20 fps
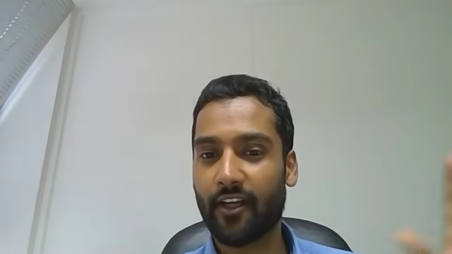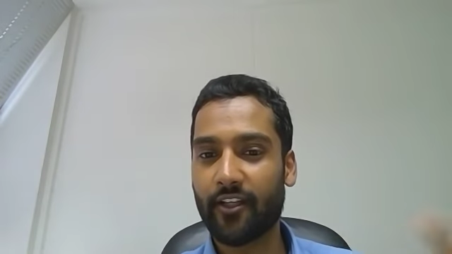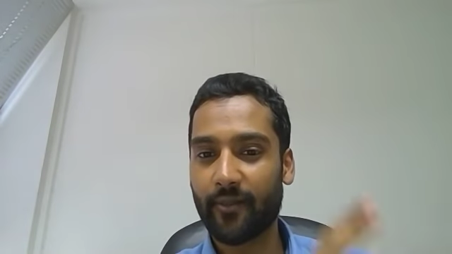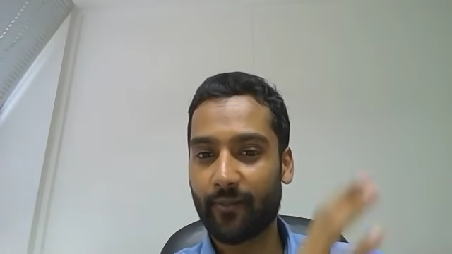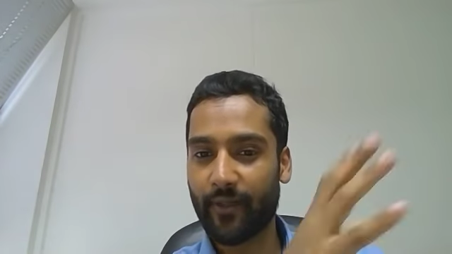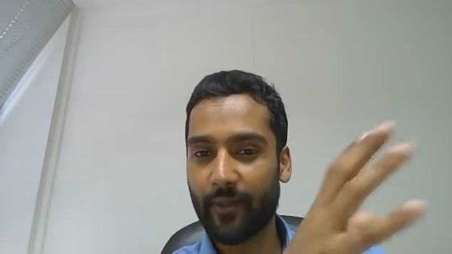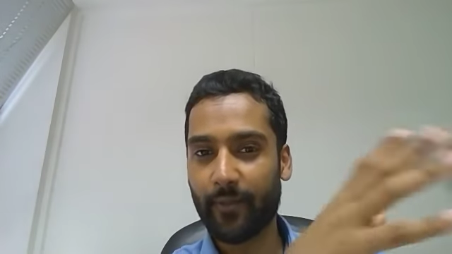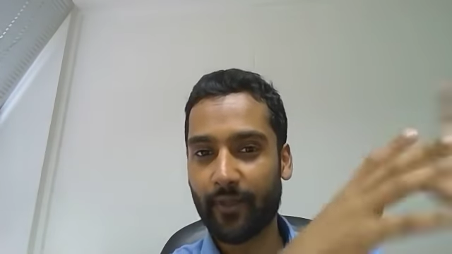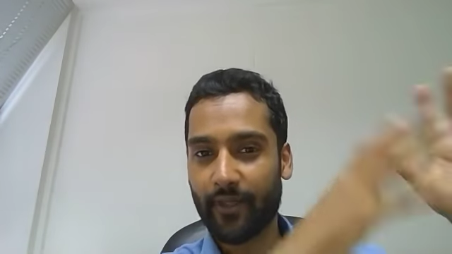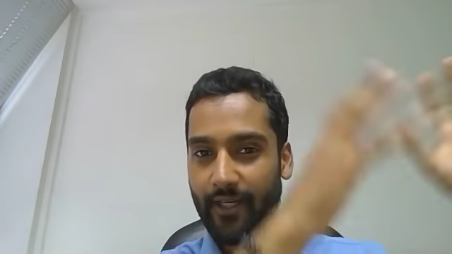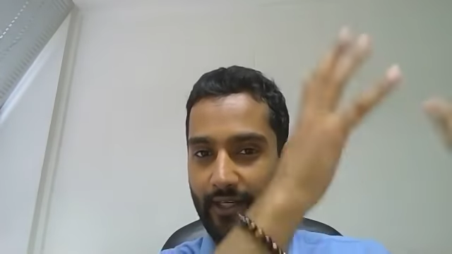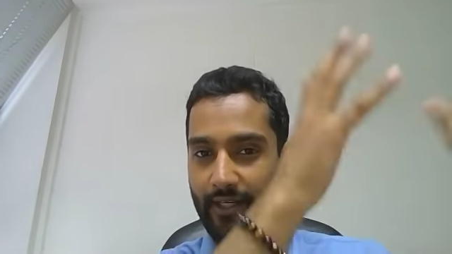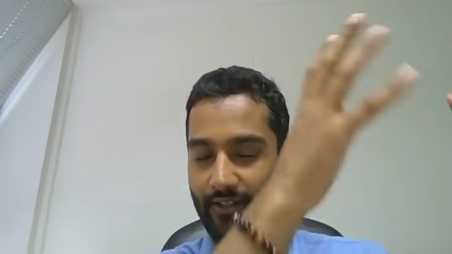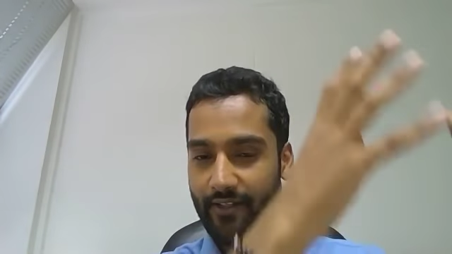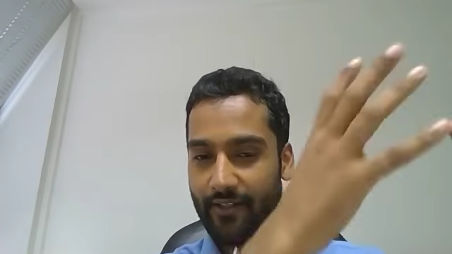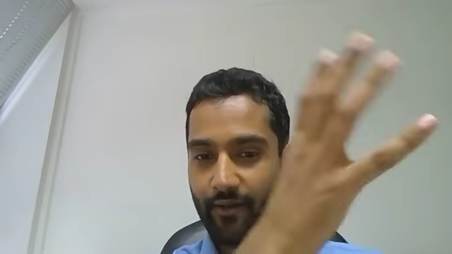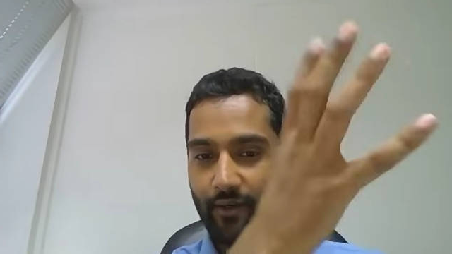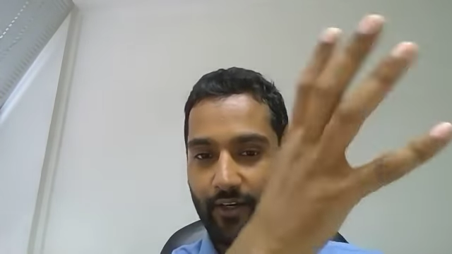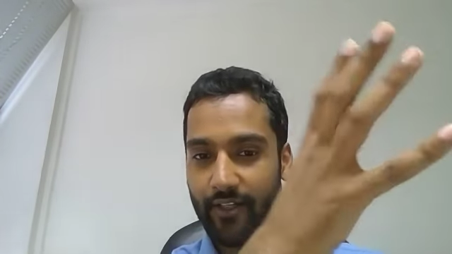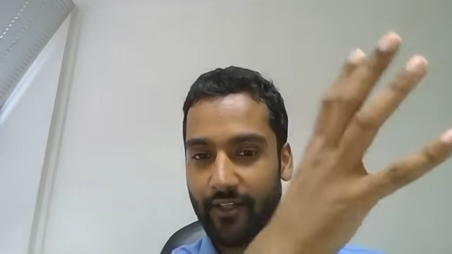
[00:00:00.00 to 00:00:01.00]
other people kind of
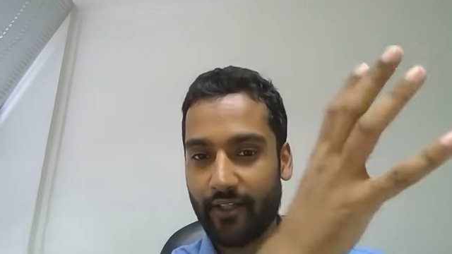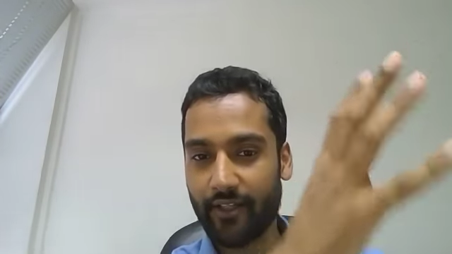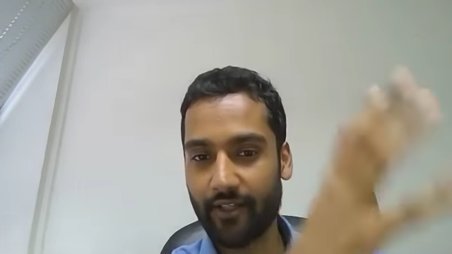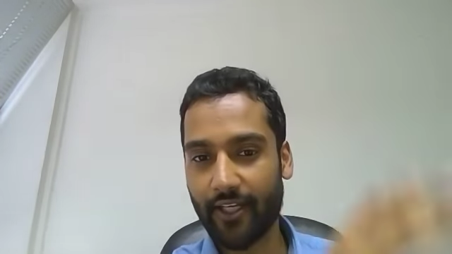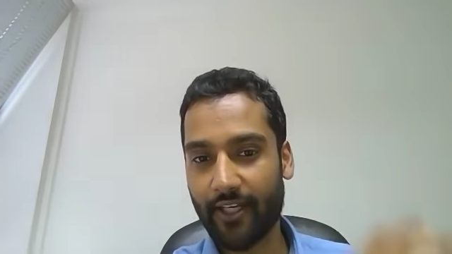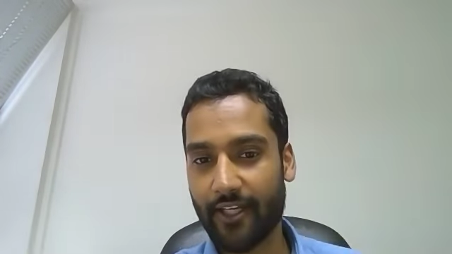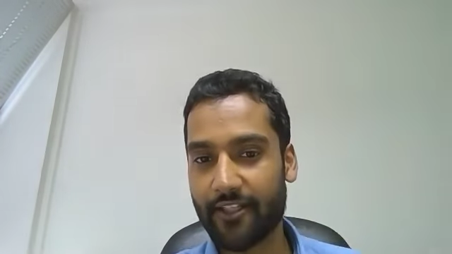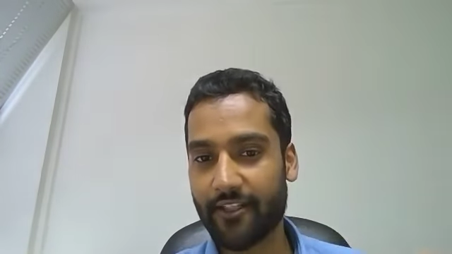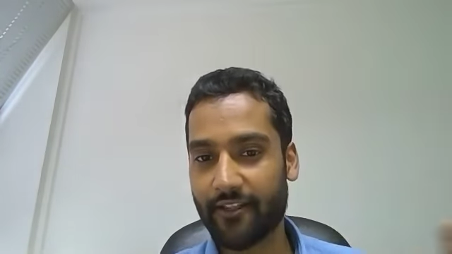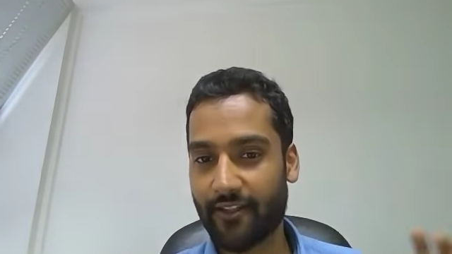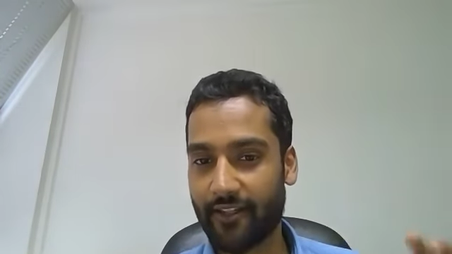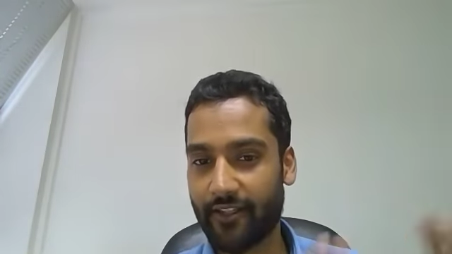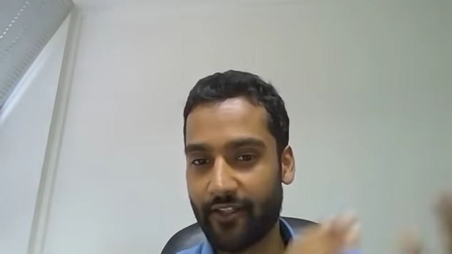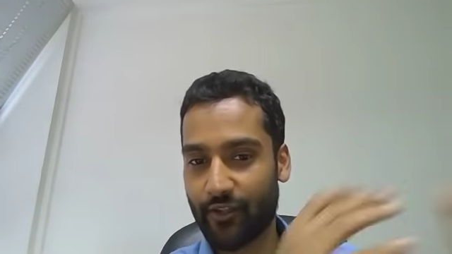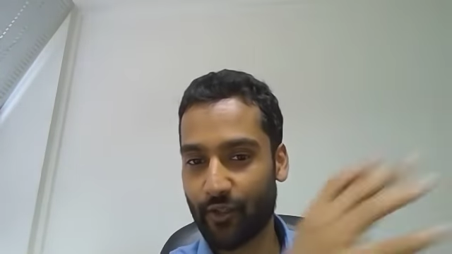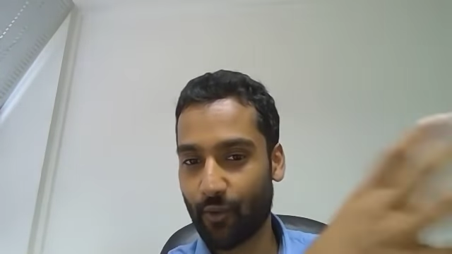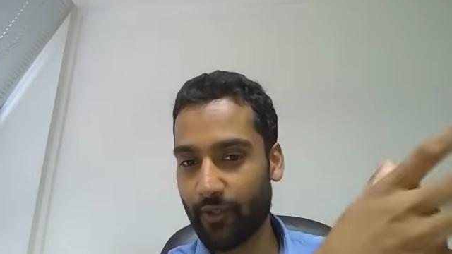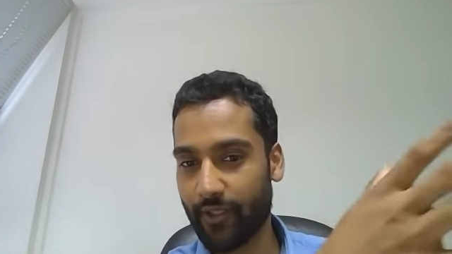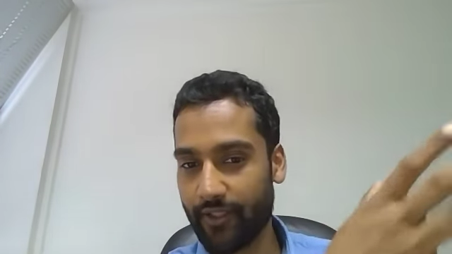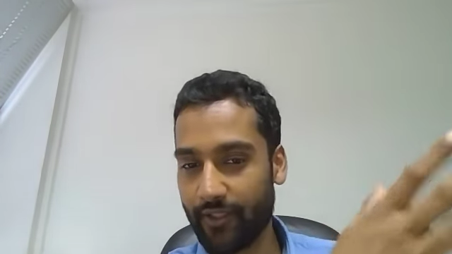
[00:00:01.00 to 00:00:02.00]
started, and I just like
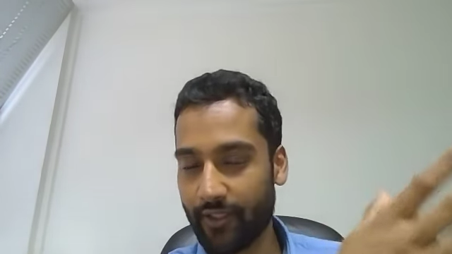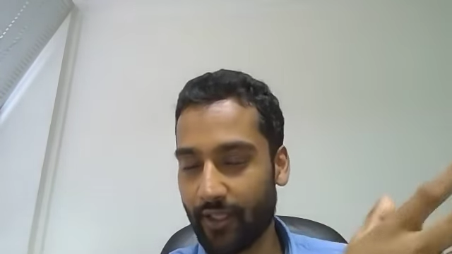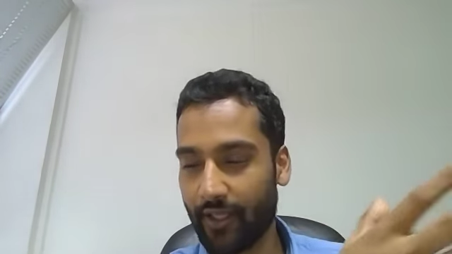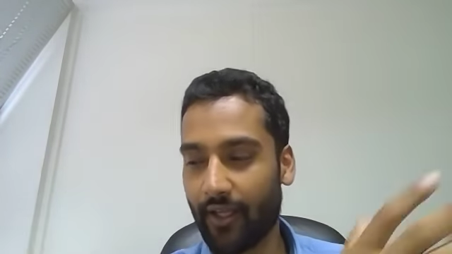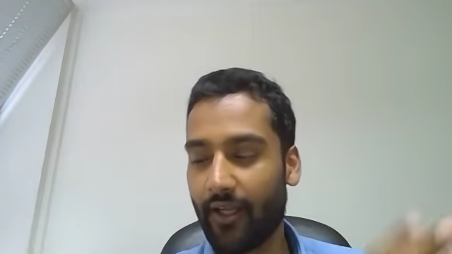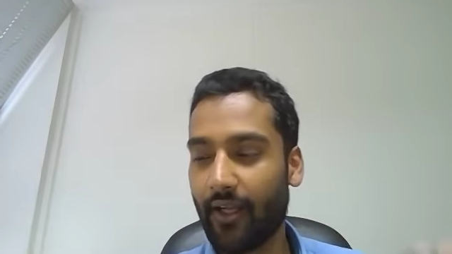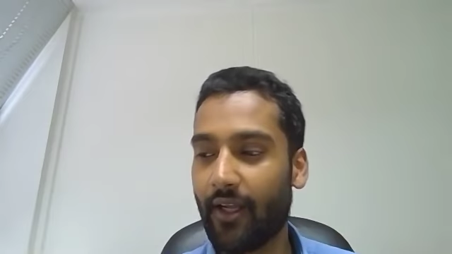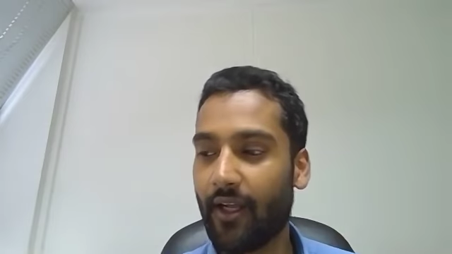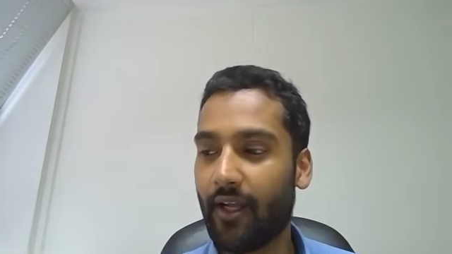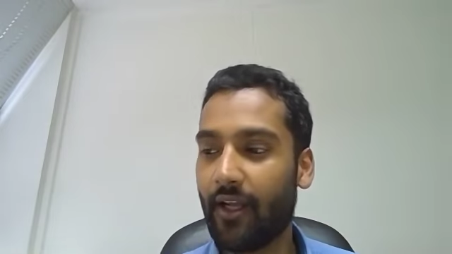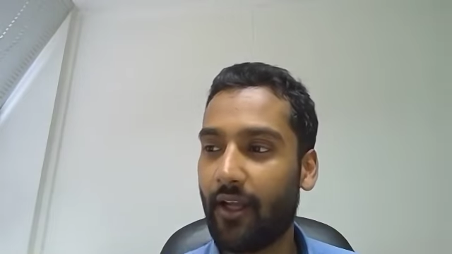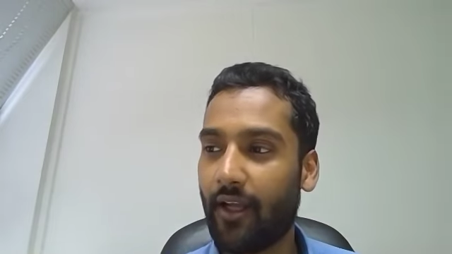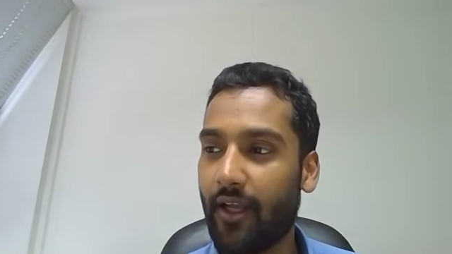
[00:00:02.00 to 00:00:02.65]
joined. And